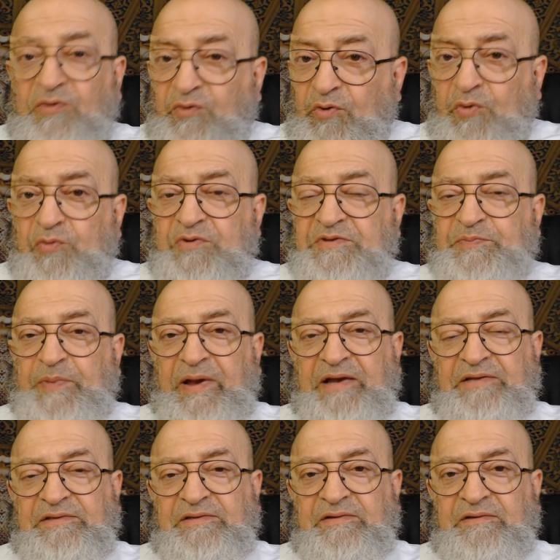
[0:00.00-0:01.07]
No
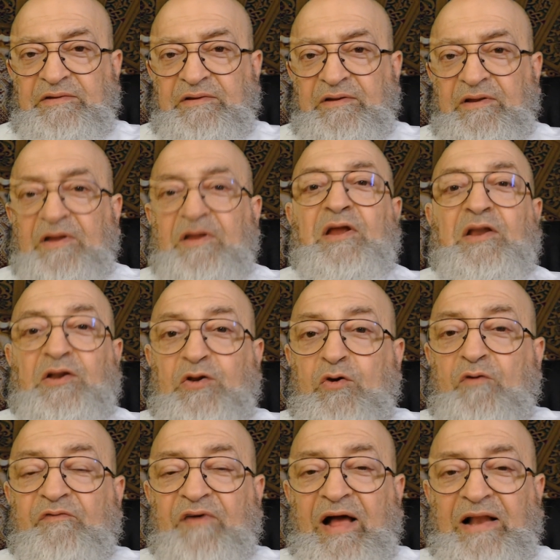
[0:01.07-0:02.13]
respect,
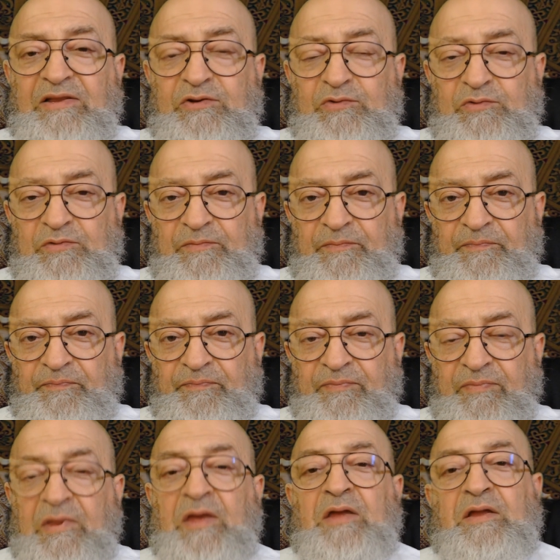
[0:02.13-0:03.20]
no value,
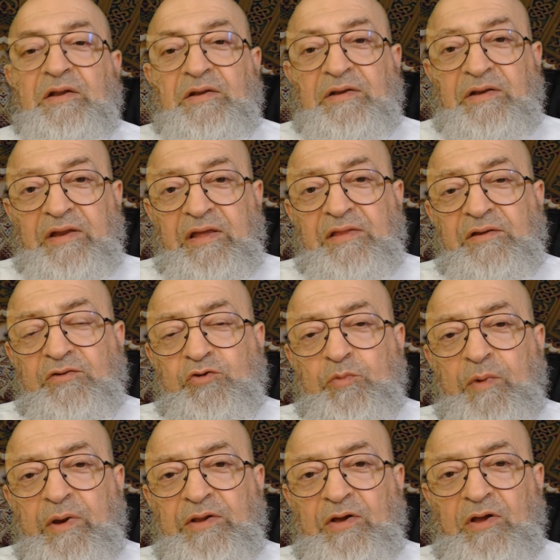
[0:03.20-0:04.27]
neither to
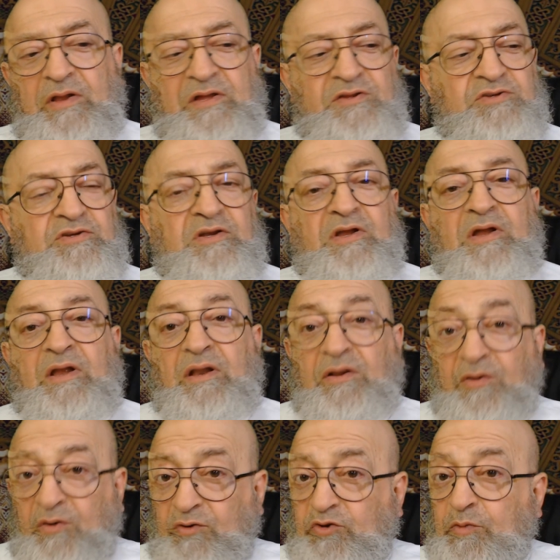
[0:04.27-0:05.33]
my knowledge
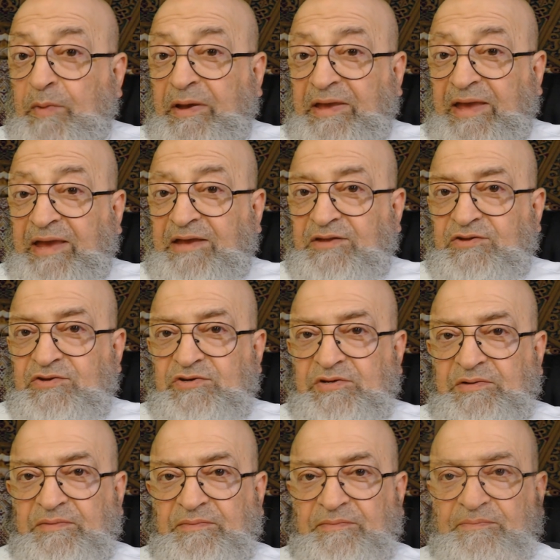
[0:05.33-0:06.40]
nor to my age.
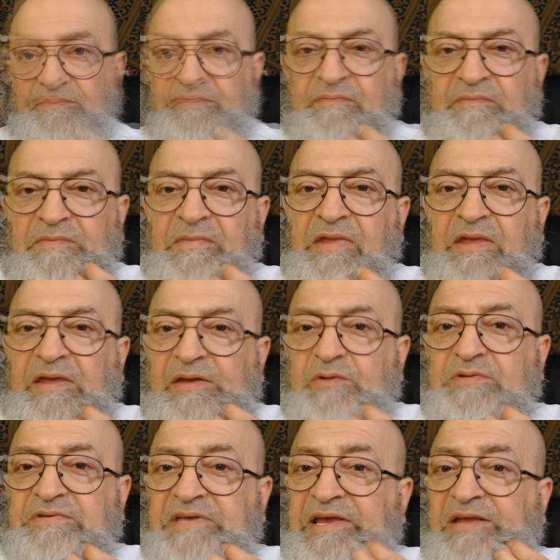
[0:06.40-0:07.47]
He
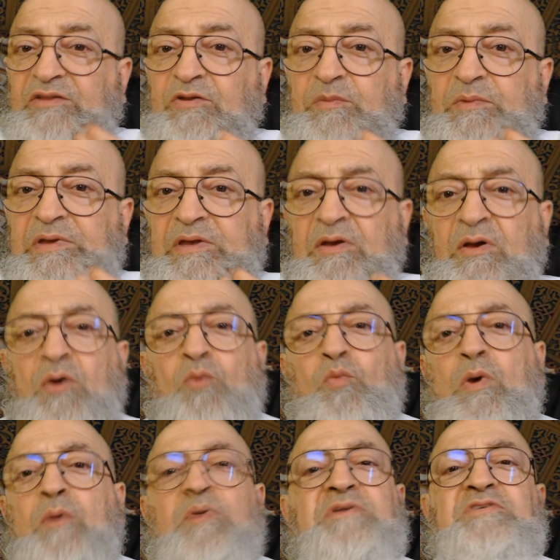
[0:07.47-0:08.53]
was saying to me,
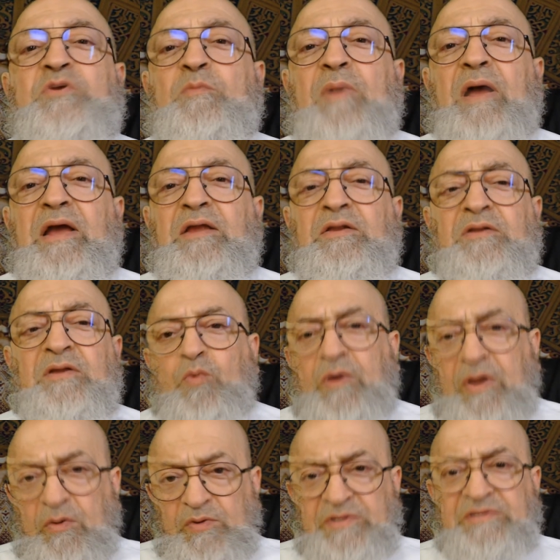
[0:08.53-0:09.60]
Where was your mind
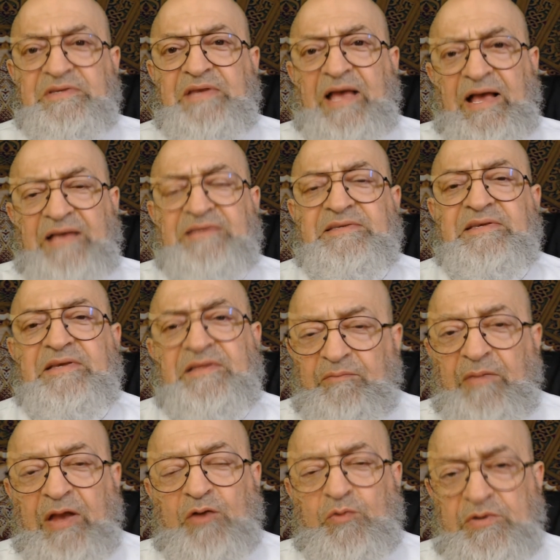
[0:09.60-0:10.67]
when I was asking
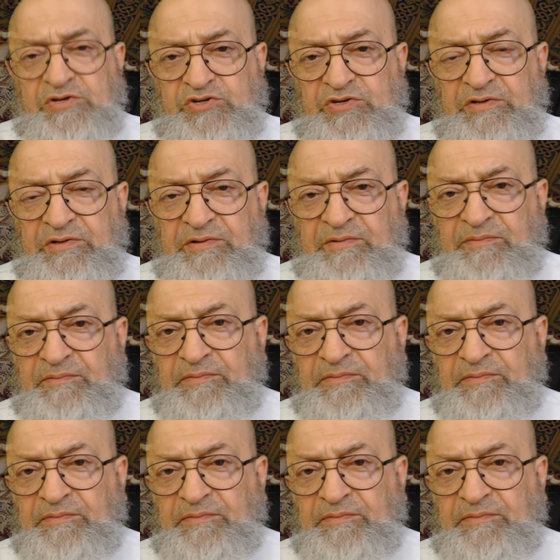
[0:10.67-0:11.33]
my question?